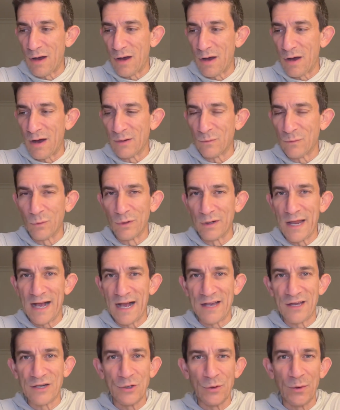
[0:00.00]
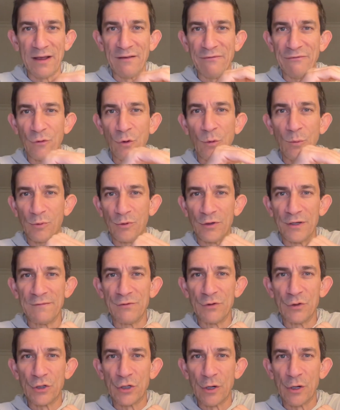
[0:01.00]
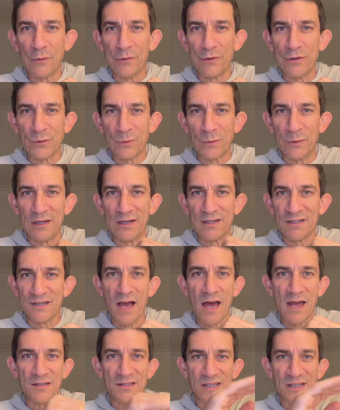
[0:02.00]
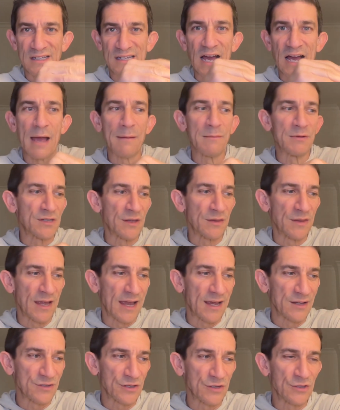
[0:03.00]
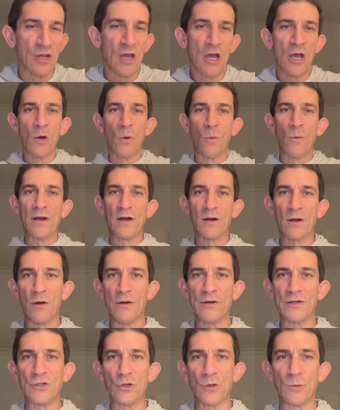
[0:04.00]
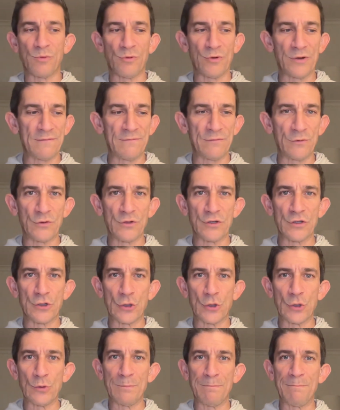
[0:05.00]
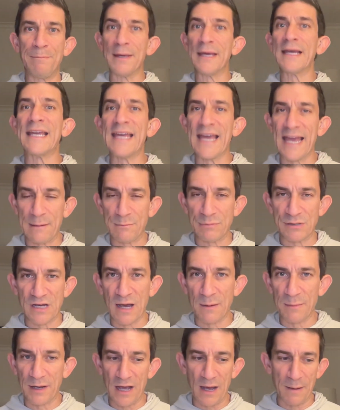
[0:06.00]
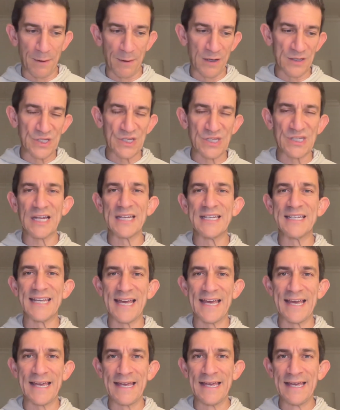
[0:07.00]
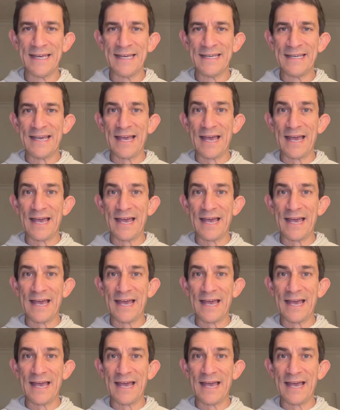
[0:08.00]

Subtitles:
a lot going on. We're not going to do a full preview show this week because, honestly, time is of the essence. We are going to preview the two big games coming up on Sunday